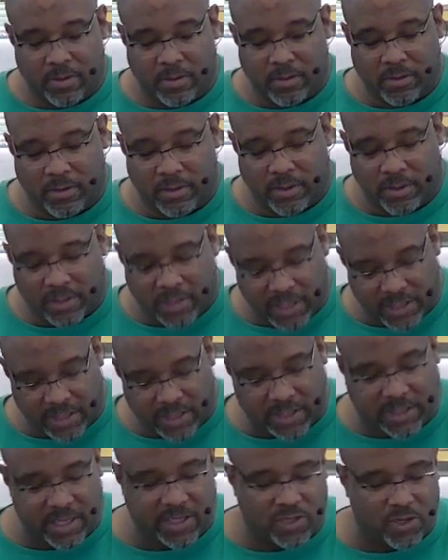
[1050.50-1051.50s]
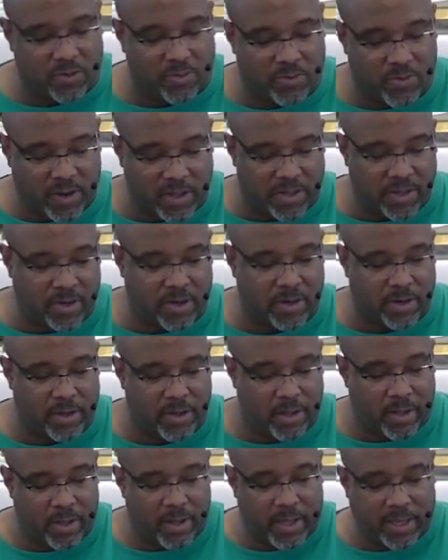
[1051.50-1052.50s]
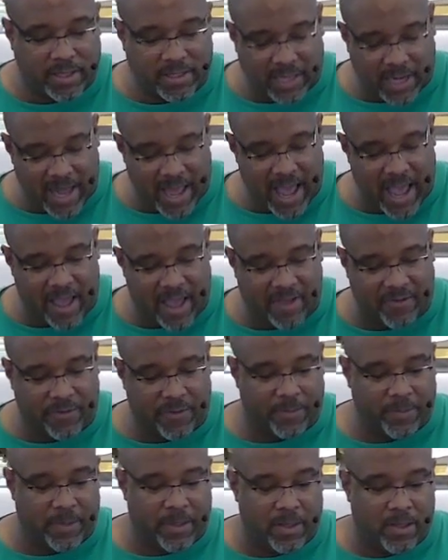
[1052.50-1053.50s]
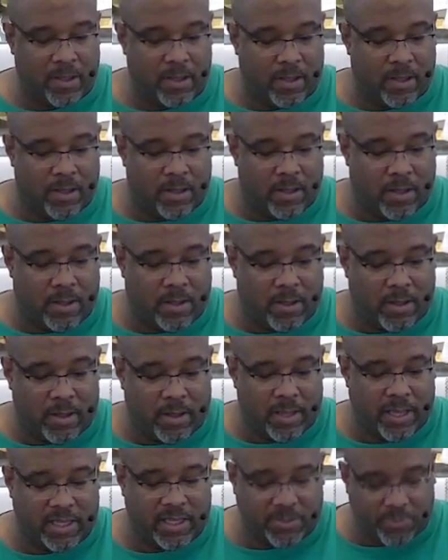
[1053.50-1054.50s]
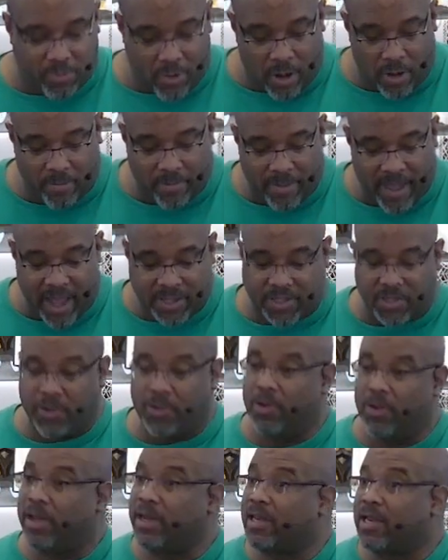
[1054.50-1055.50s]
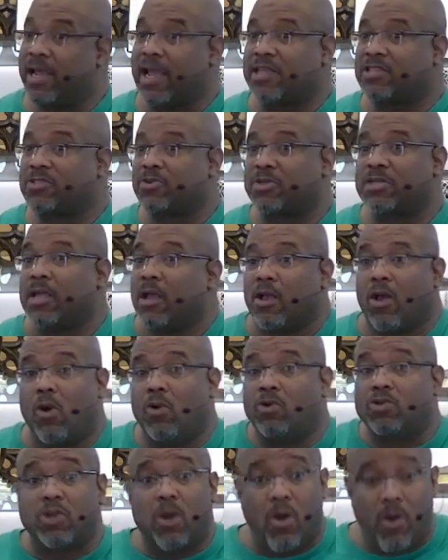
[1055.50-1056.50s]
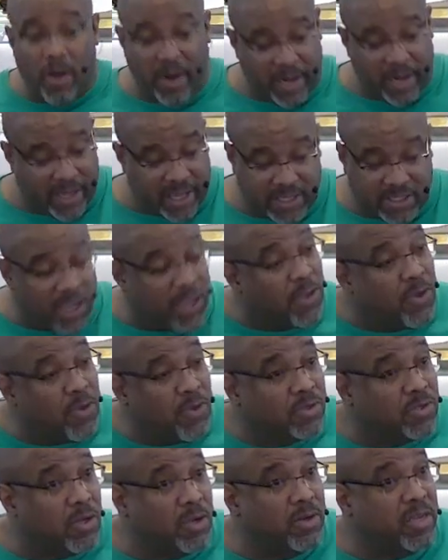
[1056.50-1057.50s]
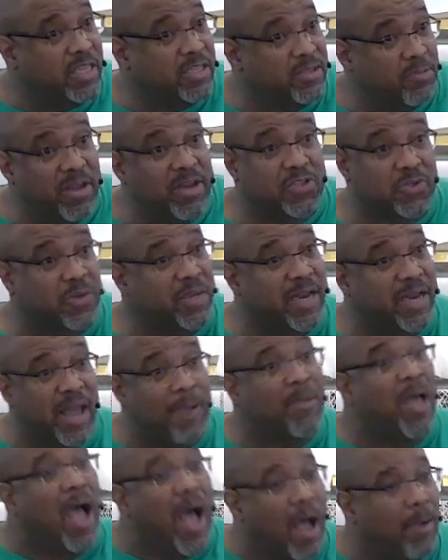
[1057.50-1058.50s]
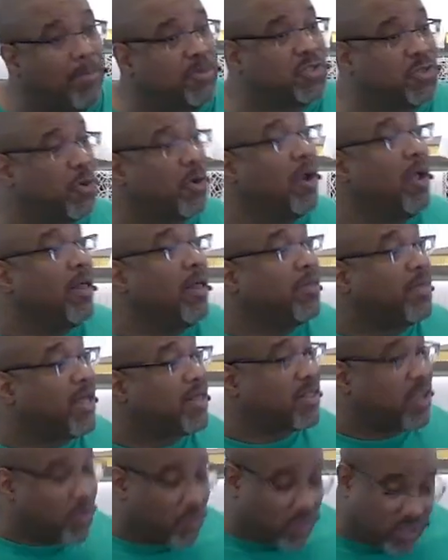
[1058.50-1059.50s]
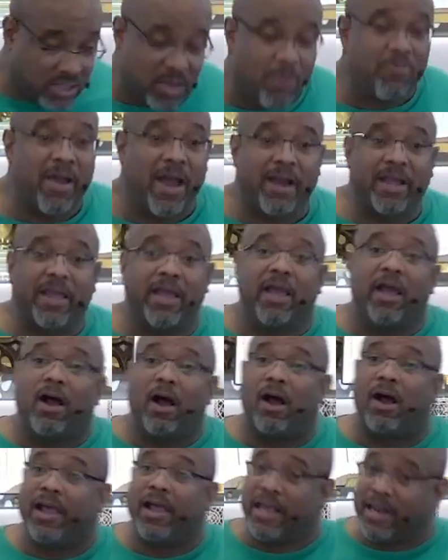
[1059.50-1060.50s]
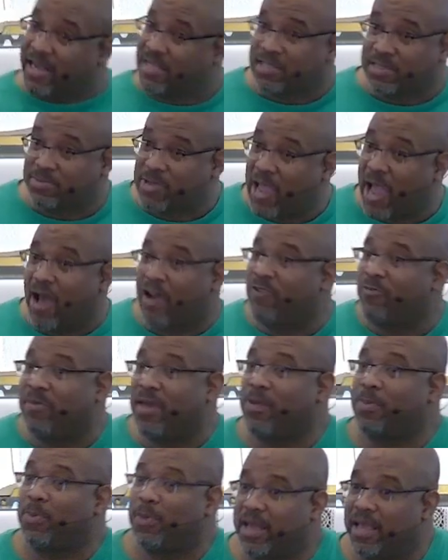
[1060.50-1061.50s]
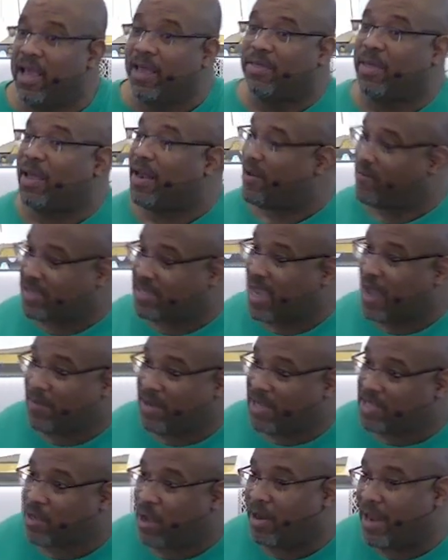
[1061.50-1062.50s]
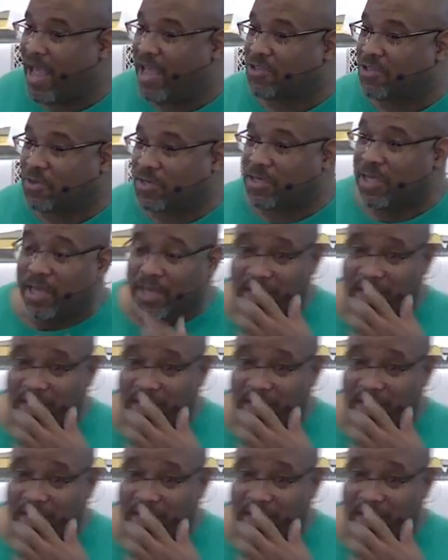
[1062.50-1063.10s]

Jesus says, Your brother is alive. He's brought back to you. And Lazarus goes on and continues his ministry. And I'm, I'm sure that there was somebody uh, in his town of Bethany that every time they saw Lazarus, they, they